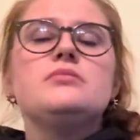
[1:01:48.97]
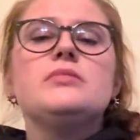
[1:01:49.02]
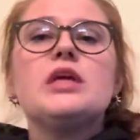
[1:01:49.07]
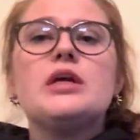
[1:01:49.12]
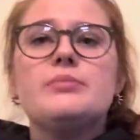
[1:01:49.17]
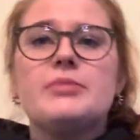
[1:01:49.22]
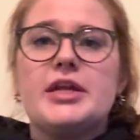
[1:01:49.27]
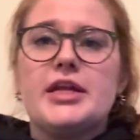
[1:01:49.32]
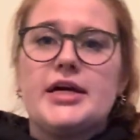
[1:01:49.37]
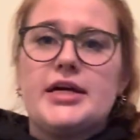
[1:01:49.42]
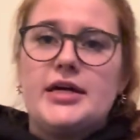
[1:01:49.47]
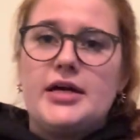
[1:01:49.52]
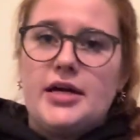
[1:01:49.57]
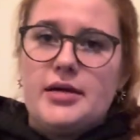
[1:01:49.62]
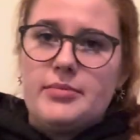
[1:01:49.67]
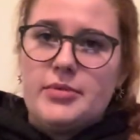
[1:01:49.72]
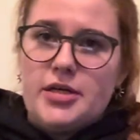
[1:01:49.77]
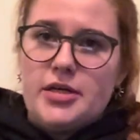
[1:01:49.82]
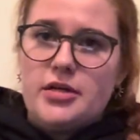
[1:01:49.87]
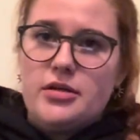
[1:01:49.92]
meaning
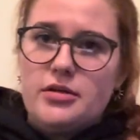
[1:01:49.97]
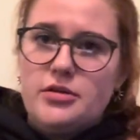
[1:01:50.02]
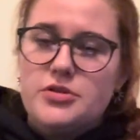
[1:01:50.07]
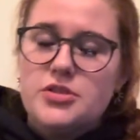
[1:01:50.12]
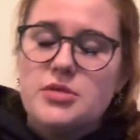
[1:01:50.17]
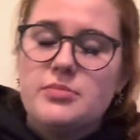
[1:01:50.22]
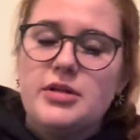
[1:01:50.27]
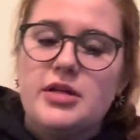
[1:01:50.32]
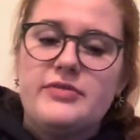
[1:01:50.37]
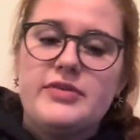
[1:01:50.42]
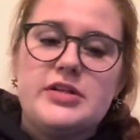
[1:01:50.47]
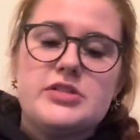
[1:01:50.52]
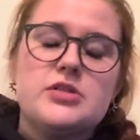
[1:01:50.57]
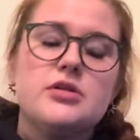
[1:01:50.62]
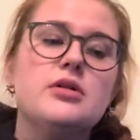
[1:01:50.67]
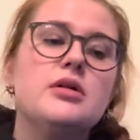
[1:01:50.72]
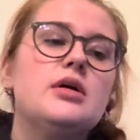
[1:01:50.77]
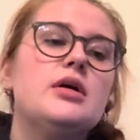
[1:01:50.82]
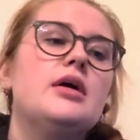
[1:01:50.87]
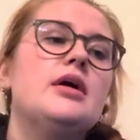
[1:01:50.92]
I'm going to close your blood
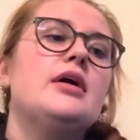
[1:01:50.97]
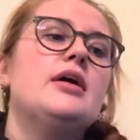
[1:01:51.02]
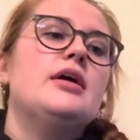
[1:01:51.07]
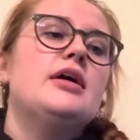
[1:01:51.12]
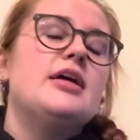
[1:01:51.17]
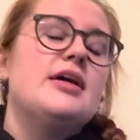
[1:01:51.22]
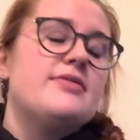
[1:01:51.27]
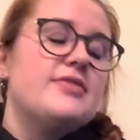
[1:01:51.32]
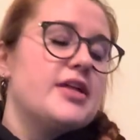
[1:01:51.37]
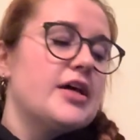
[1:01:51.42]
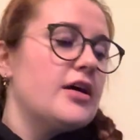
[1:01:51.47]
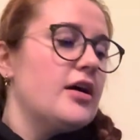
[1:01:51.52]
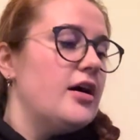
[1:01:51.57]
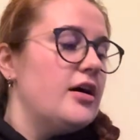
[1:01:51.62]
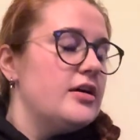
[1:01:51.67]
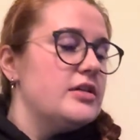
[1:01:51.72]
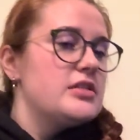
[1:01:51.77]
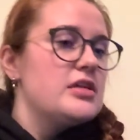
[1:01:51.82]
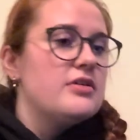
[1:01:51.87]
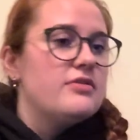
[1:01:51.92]
vessel. If they
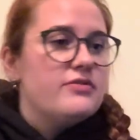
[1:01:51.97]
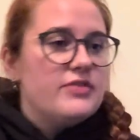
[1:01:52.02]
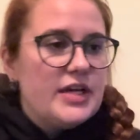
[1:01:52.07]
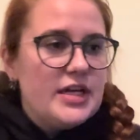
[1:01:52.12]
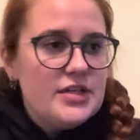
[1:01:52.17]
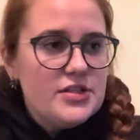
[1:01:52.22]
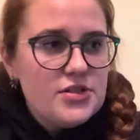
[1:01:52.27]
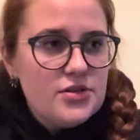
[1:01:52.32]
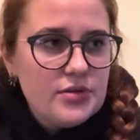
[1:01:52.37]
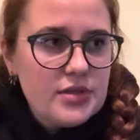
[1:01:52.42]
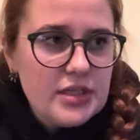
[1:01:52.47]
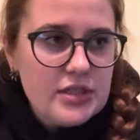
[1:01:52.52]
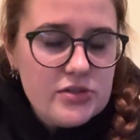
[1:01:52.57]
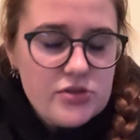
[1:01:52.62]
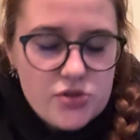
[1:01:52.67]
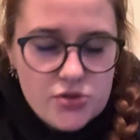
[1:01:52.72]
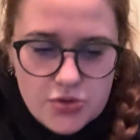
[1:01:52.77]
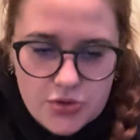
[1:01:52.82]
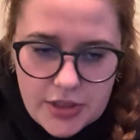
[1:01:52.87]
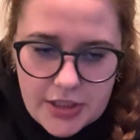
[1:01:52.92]
cause
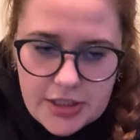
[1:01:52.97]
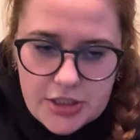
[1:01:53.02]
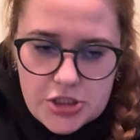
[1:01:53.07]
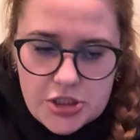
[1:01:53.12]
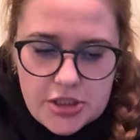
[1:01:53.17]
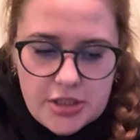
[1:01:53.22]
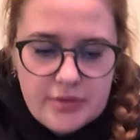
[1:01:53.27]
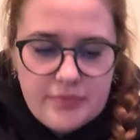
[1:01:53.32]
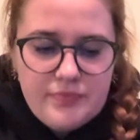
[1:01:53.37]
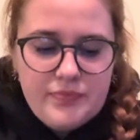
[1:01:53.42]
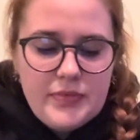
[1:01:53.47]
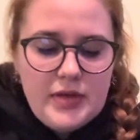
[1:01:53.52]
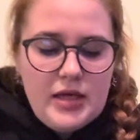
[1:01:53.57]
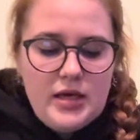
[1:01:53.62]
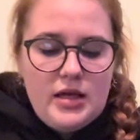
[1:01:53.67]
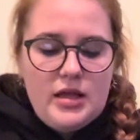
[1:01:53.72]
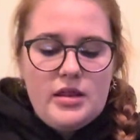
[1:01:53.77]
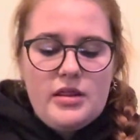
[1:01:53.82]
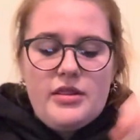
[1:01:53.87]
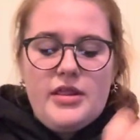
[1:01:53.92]
vasoconstriction,
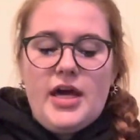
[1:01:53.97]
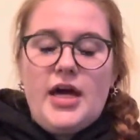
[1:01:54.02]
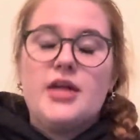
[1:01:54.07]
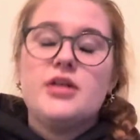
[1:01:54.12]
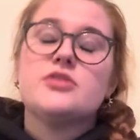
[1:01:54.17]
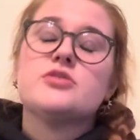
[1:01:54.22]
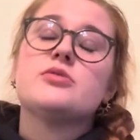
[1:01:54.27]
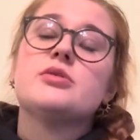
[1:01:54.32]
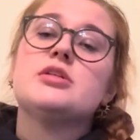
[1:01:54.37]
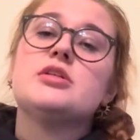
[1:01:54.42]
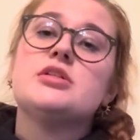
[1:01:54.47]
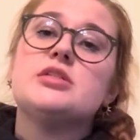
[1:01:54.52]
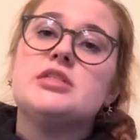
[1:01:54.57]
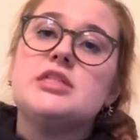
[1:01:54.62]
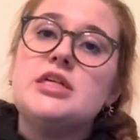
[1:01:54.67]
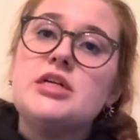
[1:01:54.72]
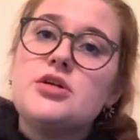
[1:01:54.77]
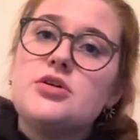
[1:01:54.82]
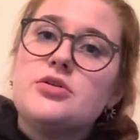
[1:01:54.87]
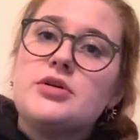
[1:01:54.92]
that is going to
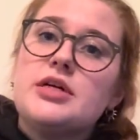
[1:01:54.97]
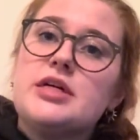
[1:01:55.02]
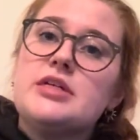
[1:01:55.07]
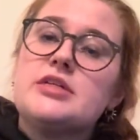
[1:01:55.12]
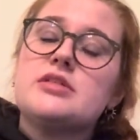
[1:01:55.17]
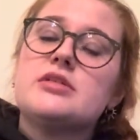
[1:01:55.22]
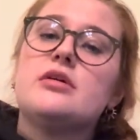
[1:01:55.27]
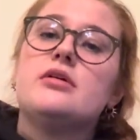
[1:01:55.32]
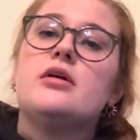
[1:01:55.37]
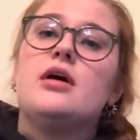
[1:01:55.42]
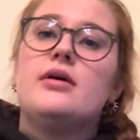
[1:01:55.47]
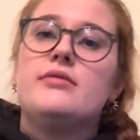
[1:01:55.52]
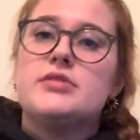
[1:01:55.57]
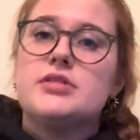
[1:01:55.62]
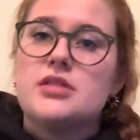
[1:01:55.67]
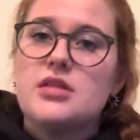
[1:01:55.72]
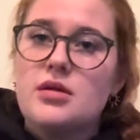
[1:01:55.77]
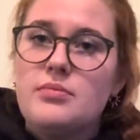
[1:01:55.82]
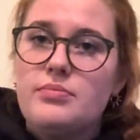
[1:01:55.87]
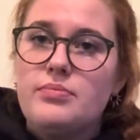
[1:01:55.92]
decrease,
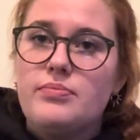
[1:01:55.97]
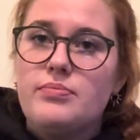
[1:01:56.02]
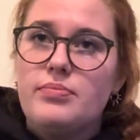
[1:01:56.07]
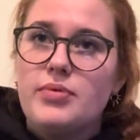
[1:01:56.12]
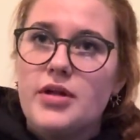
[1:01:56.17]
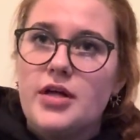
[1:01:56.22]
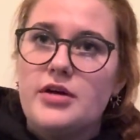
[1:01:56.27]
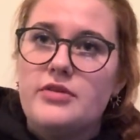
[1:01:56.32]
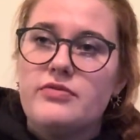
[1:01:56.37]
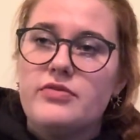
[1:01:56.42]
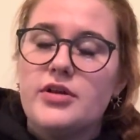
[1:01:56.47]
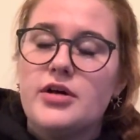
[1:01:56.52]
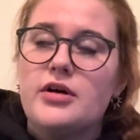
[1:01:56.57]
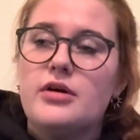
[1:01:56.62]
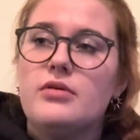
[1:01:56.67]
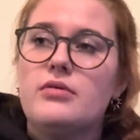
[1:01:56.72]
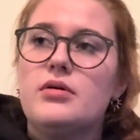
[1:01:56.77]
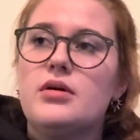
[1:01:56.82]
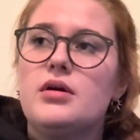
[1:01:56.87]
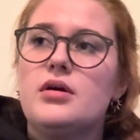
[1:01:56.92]
obviously, the blood flow.